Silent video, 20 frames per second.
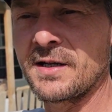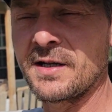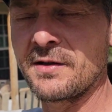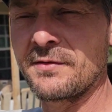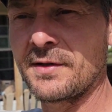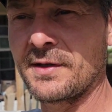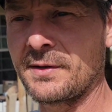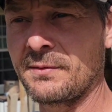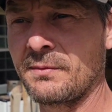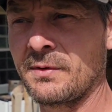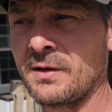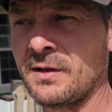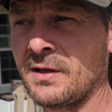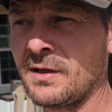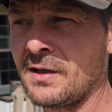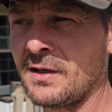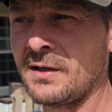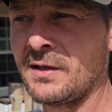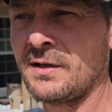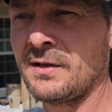of the
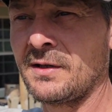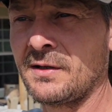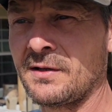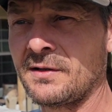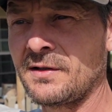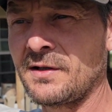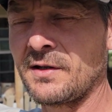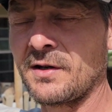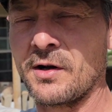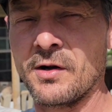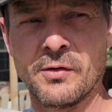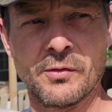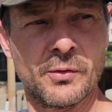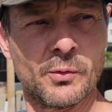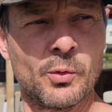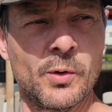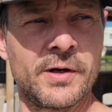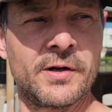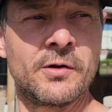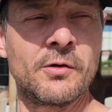
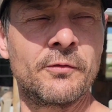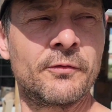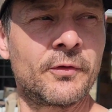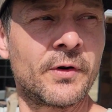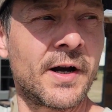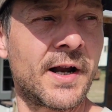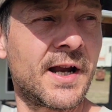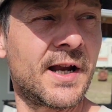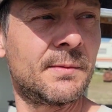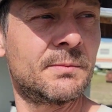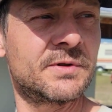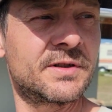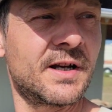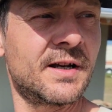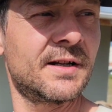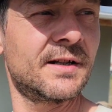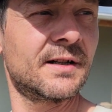window frames kind